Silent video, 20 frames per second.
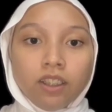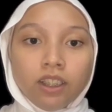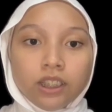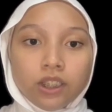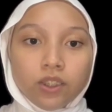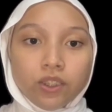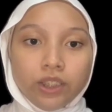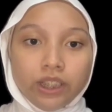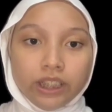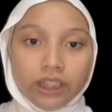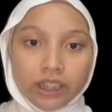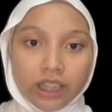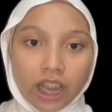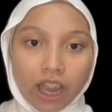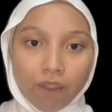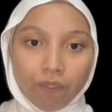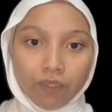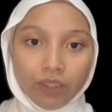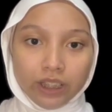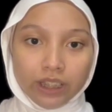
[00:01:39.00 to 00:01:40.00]
students
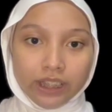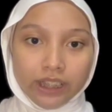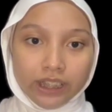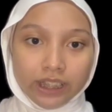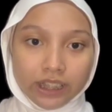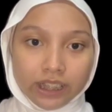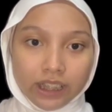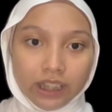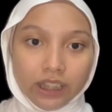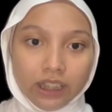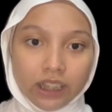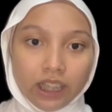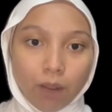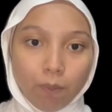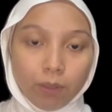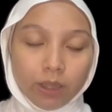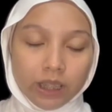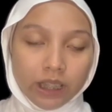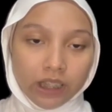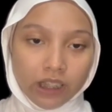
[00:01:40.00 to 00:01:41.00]
have a distinct
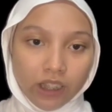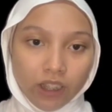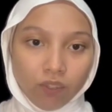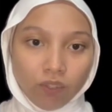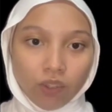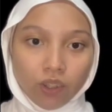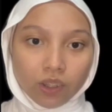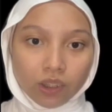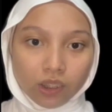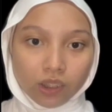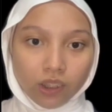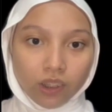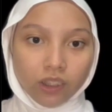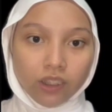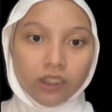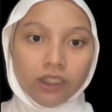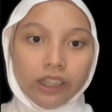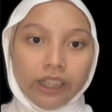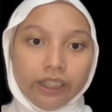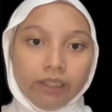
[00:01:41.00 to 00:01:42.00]
capacity for thought
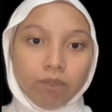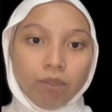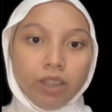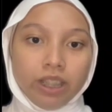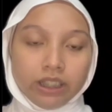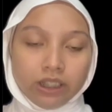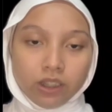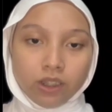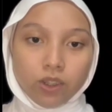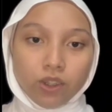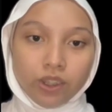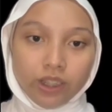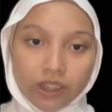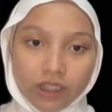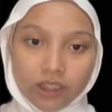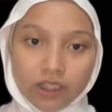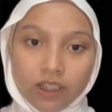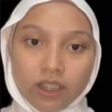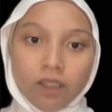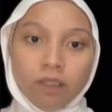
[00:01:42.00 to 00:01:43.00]
than male
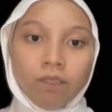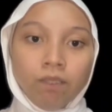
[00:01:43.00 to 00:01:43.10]
students.